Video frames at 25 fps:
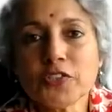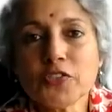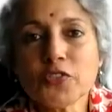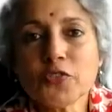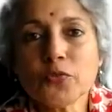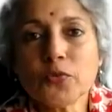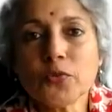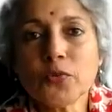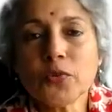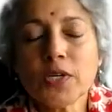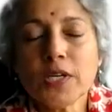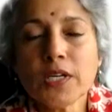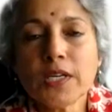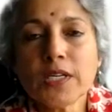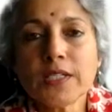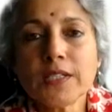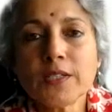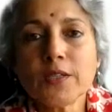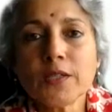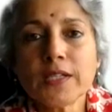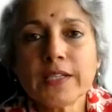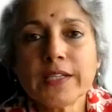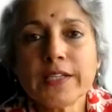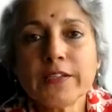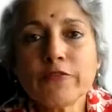So,
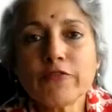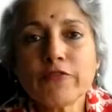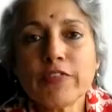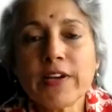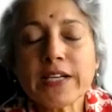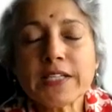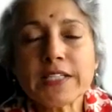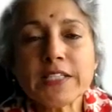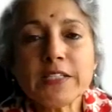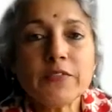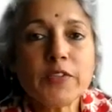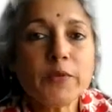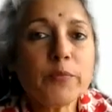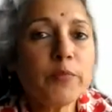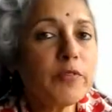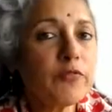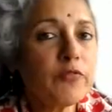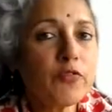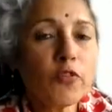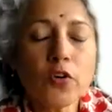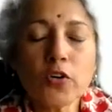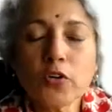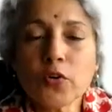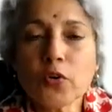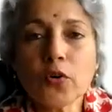in fact, even
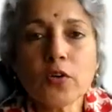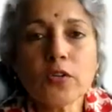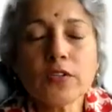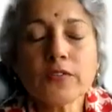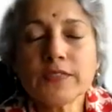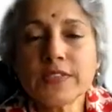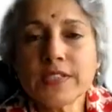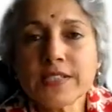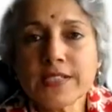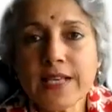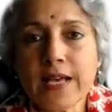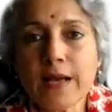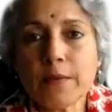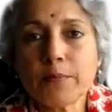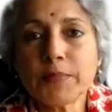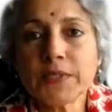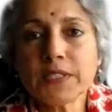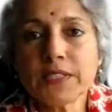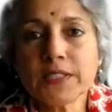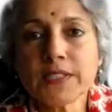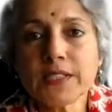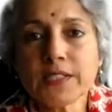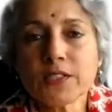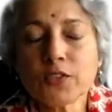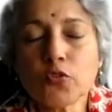before all of this
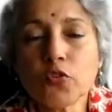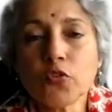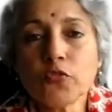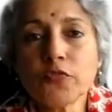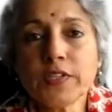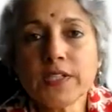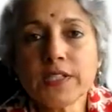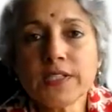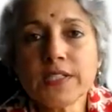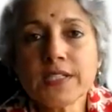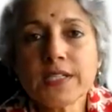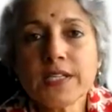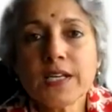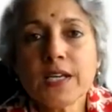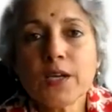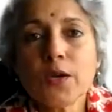happened, the COVID,